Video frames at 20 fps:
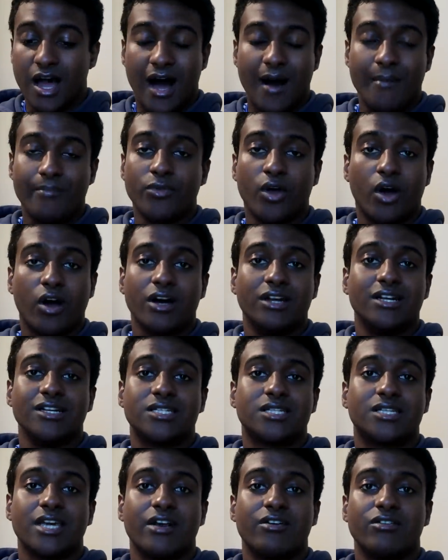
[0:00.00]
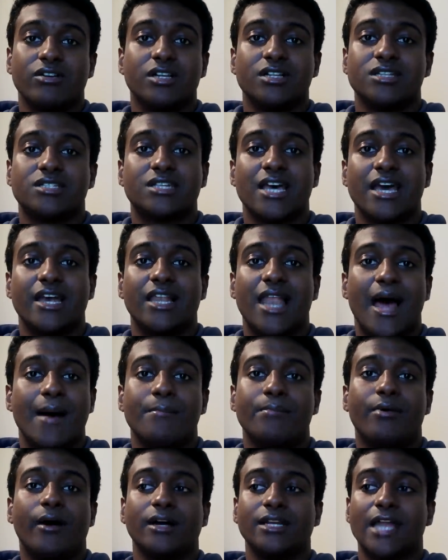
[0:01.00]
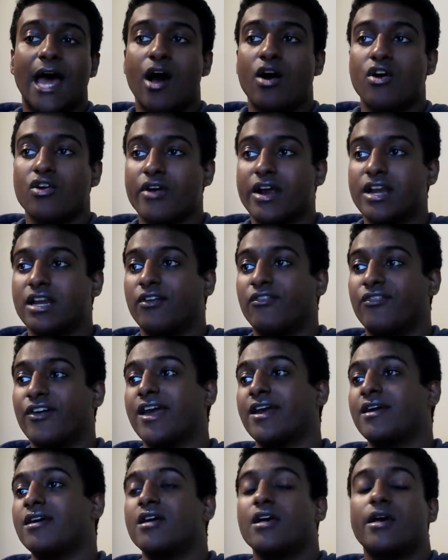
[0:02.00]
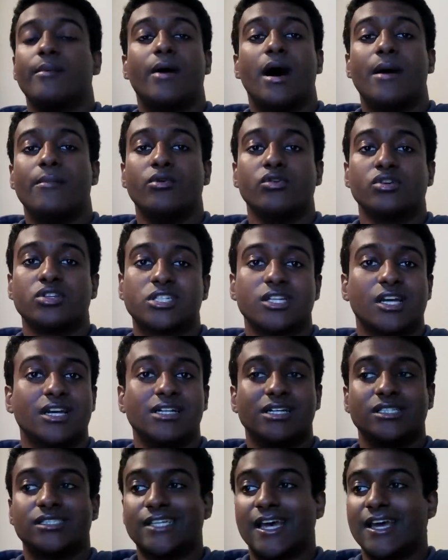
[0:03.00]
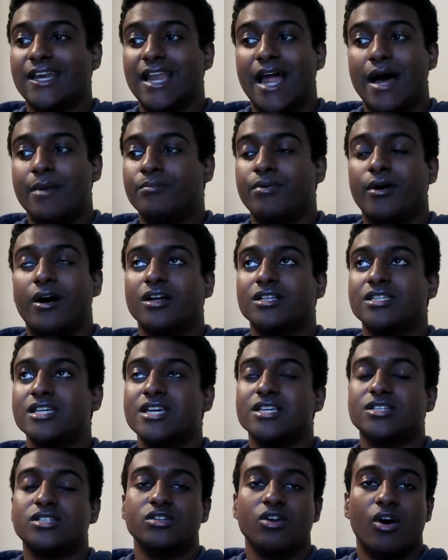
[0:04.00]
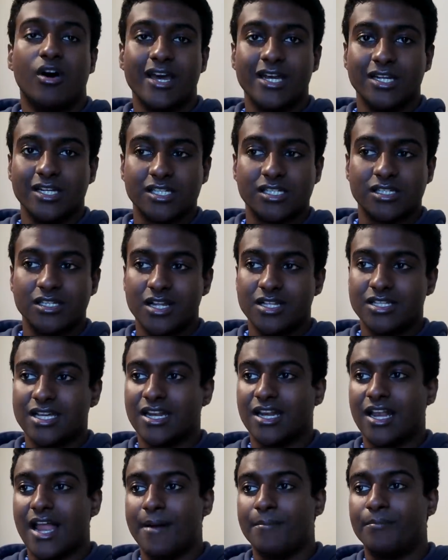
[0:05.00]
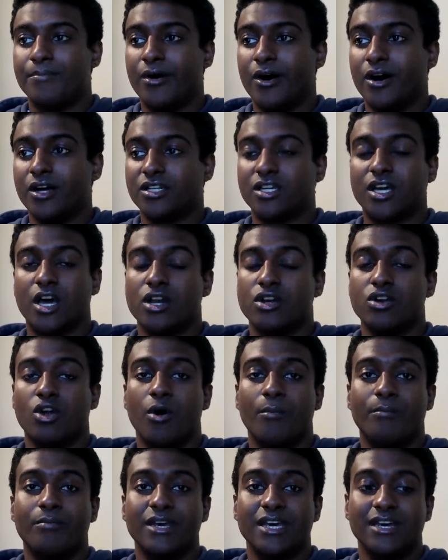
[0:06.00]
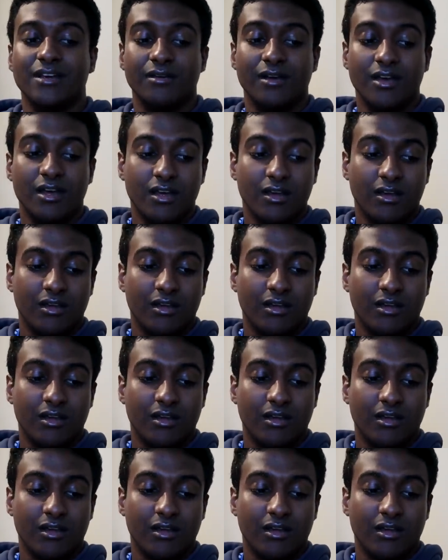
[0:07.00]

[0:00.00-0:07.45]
I'm not going to sit here and say Lampard out or anything, but I'm also going to say Lampard is not innocent and Lampard cannot be